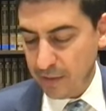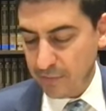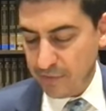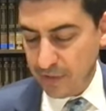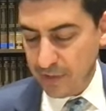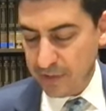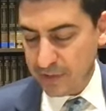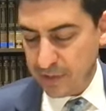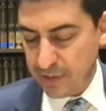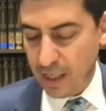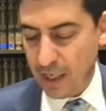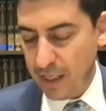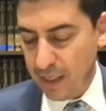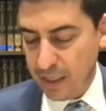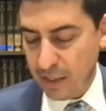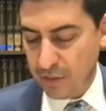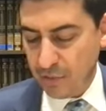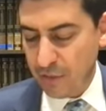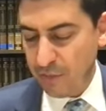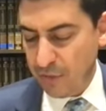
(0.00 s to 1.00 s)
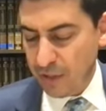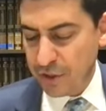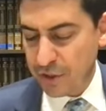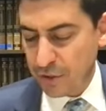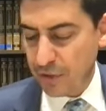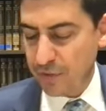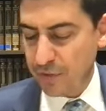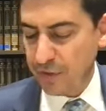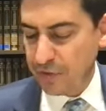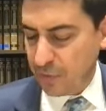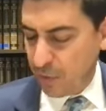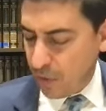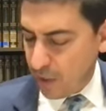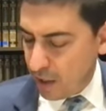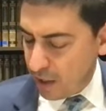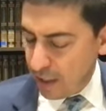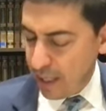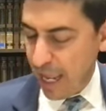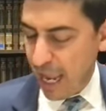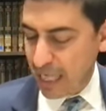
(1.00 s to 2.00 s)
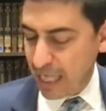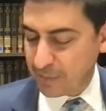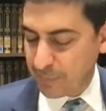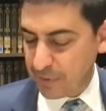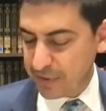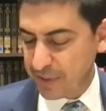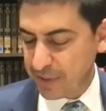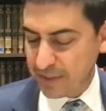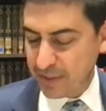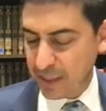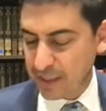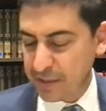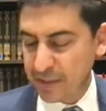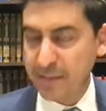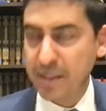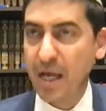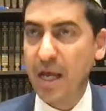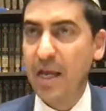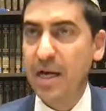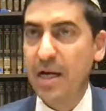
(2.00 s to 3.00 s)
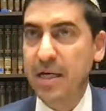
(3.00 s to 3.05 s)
The Nisan uh, Ikre Rishon. The Torah explicitly tells us